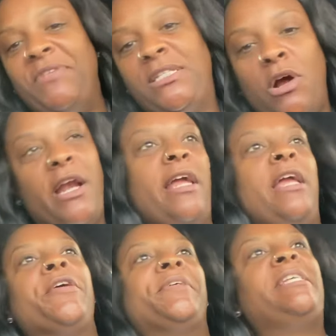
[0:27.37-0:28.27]
is starting to
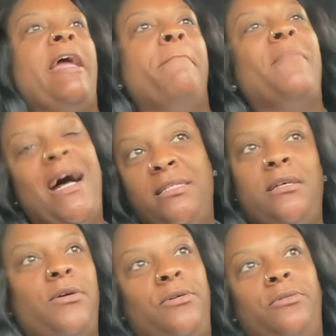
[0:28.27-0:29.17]
irritate my
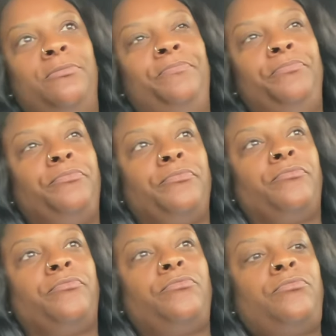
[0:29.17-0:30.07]
soul.
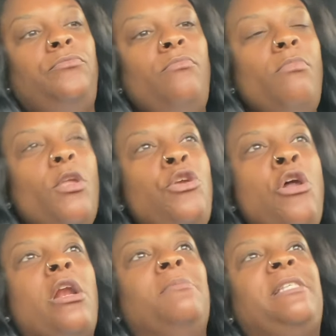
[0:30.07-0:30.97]
You know
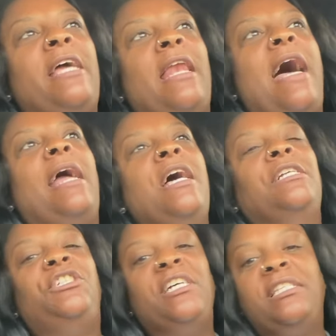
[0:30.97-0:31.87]
what I'm saying? Like,
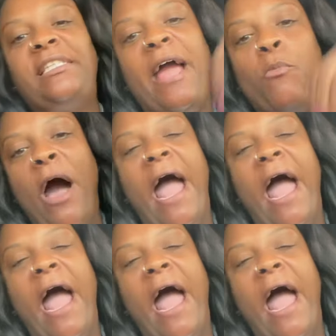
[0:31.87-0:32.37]
just say what